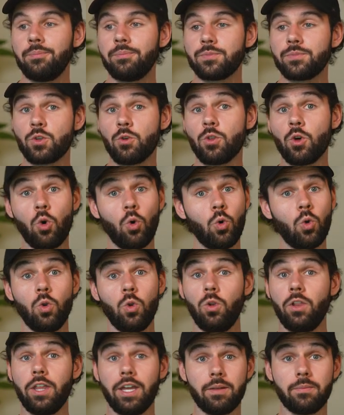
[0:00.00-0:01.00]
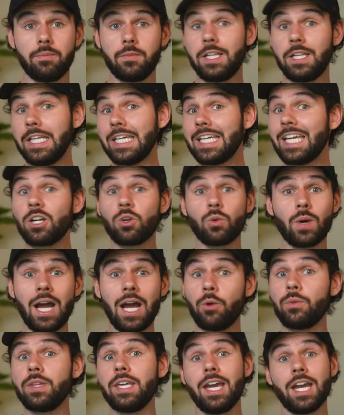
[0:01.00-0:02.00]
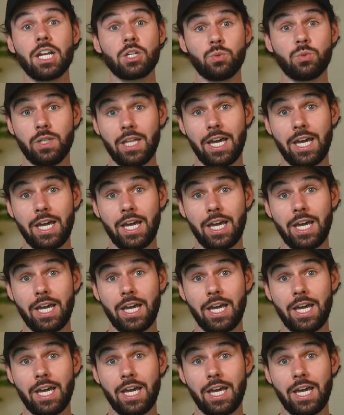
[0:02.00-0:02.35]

So the whole like clicking around the actual